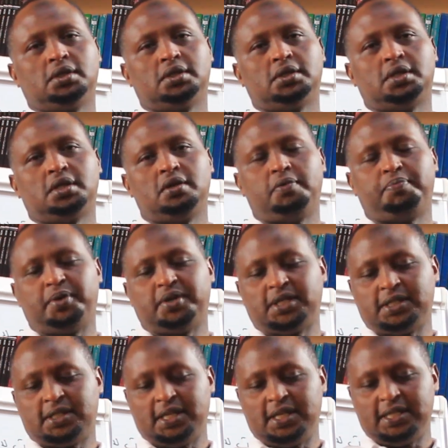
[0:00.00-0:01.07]
signal
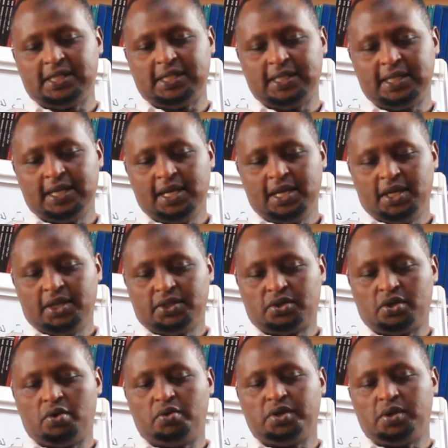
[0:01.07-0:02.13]
processing.
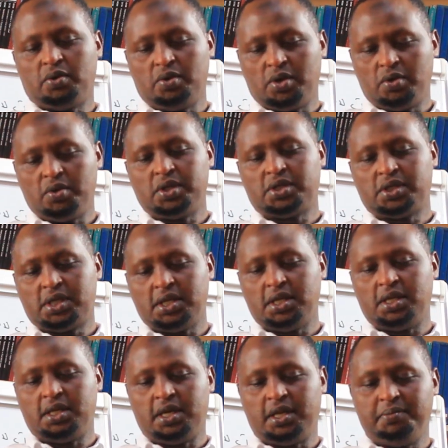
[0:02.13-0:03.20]
So we will see
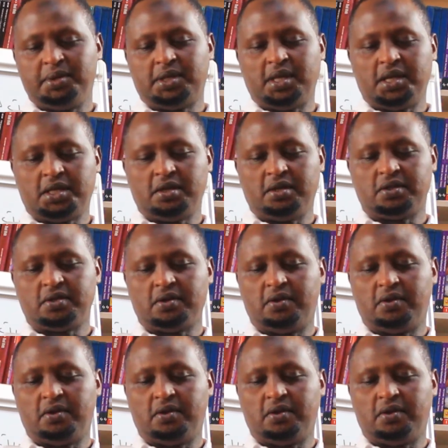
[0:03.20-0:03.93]
the limitations